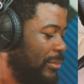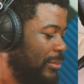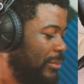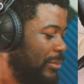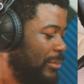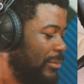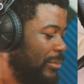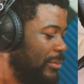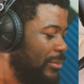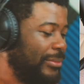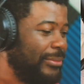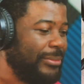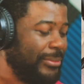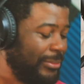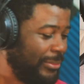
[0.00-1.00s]

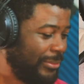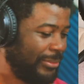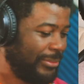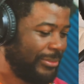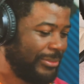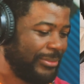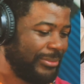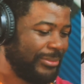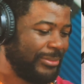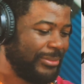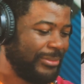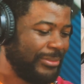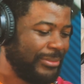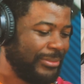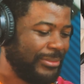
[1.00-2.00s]

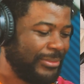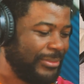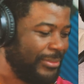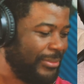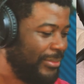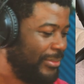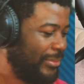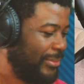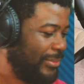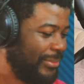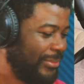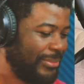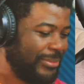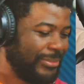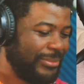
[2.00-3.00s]

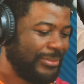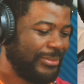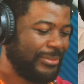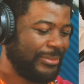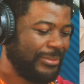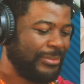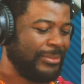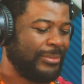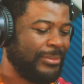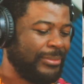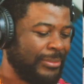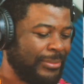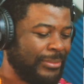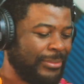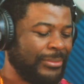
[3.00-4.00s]

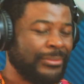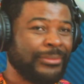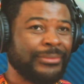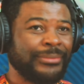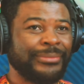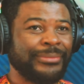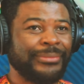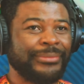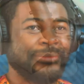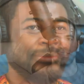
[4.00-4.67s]
This person isn't speaking.